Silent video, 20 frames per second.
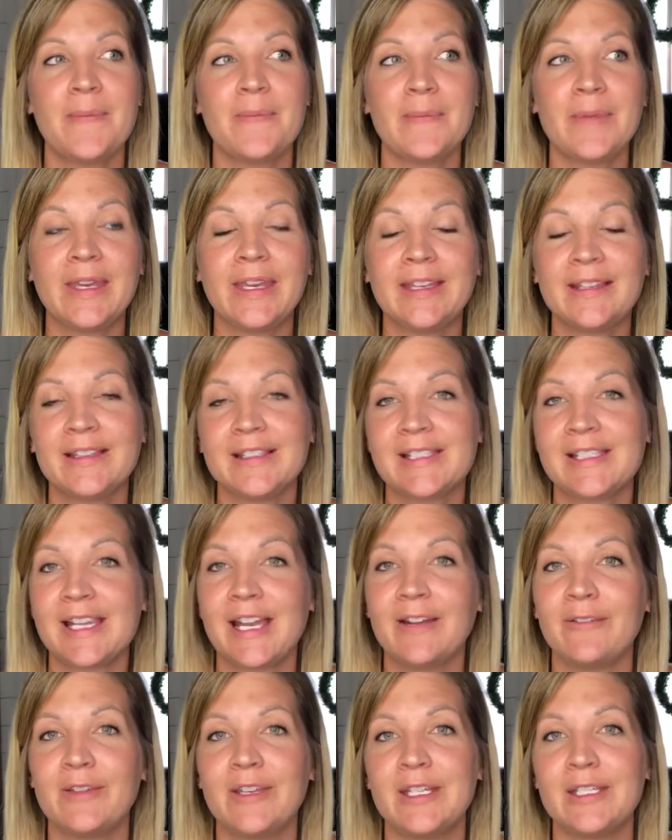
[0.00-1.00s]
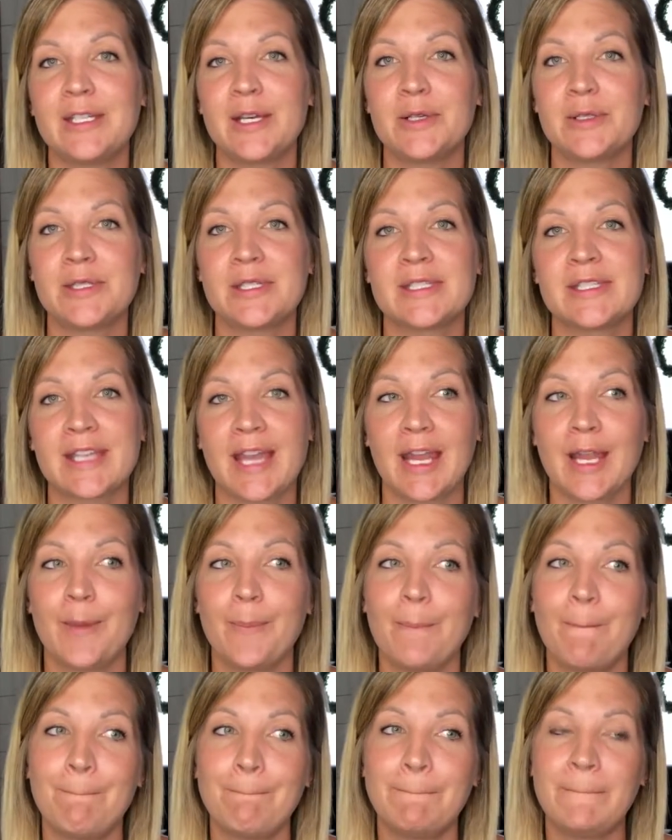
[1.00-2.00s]
Being in the state of ketosis kind of
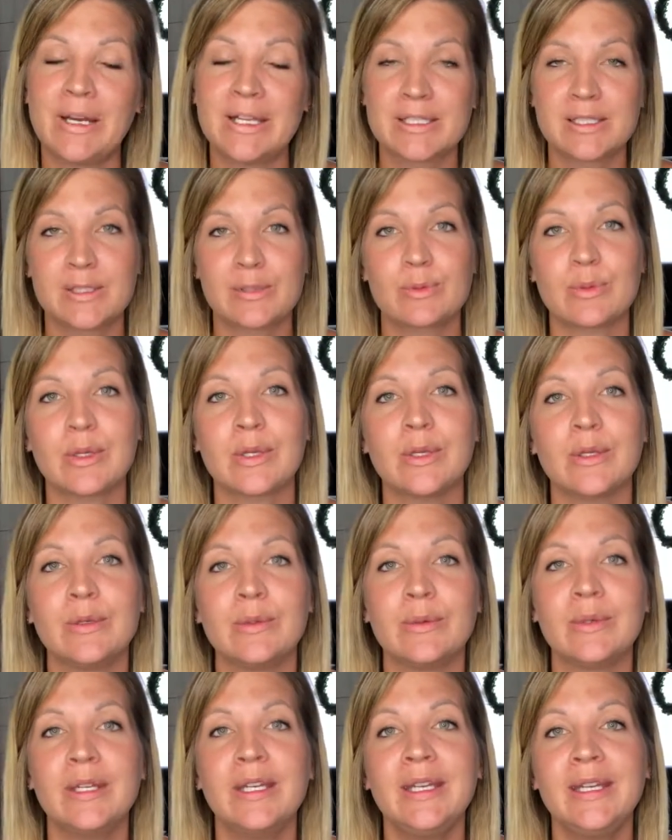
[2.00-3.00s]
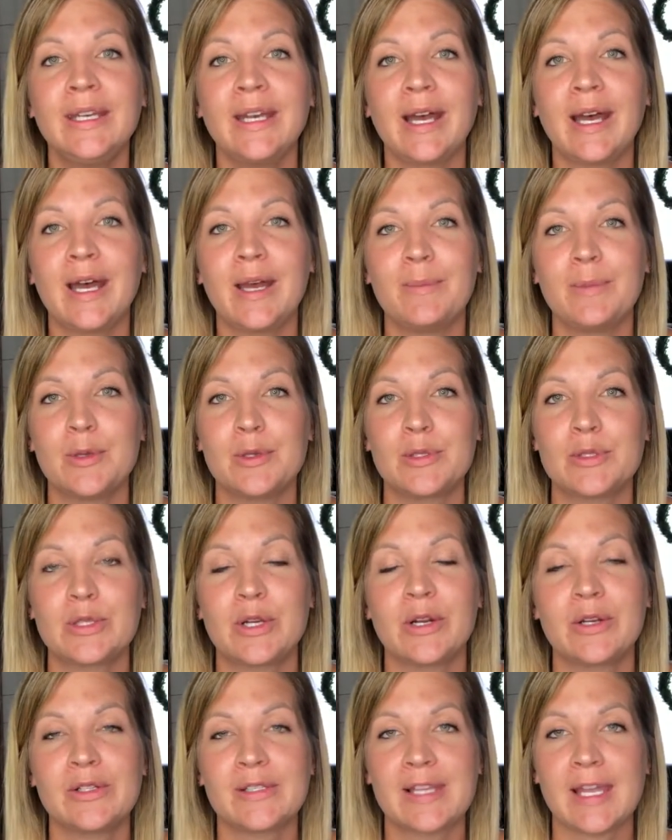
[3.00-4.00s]
busts through those
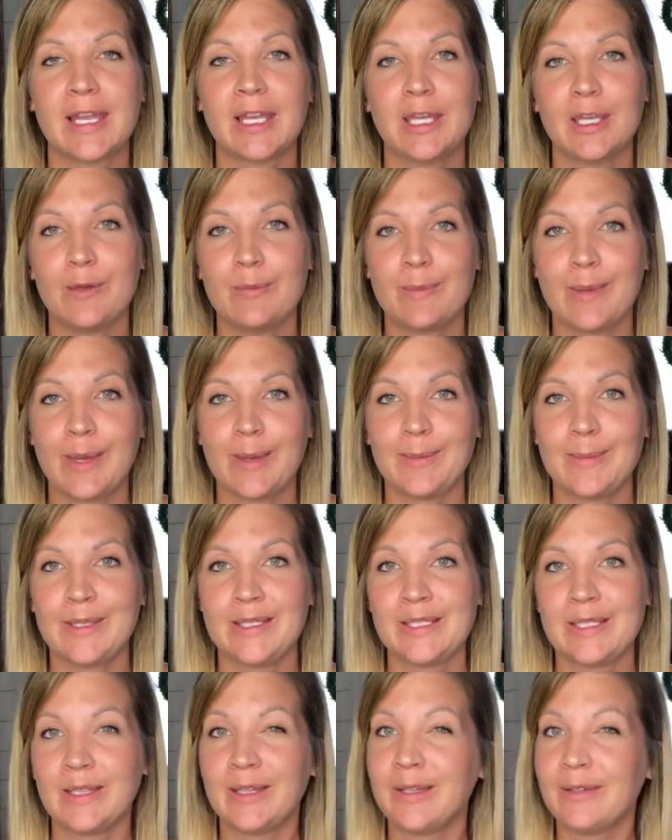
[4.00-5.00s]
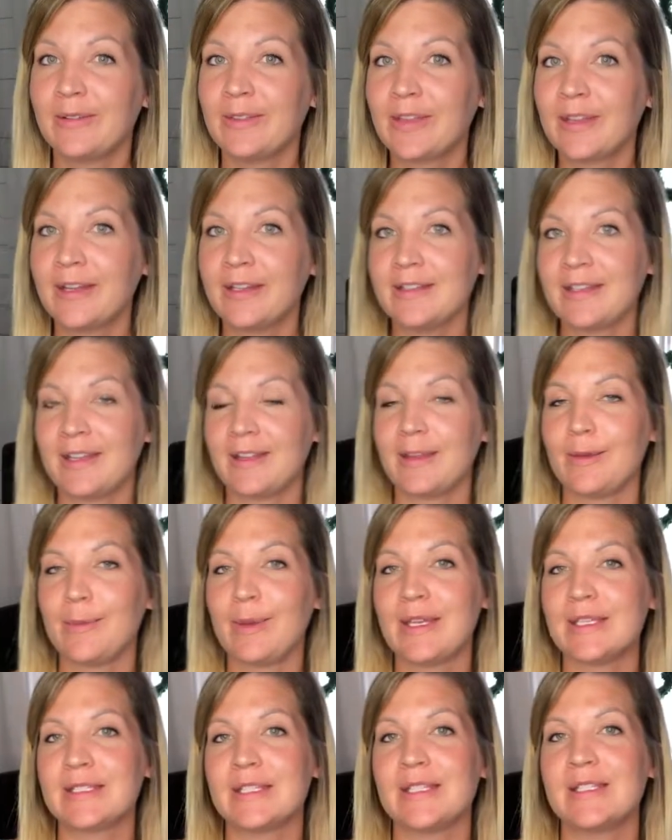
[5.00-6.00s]
struggles that you might be dealing with on a daily
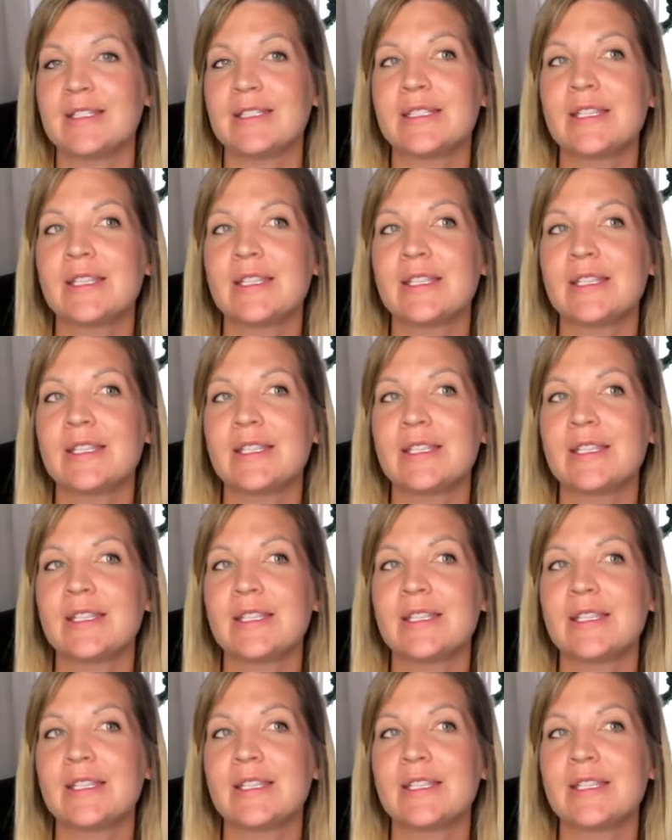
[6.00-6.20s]
basis.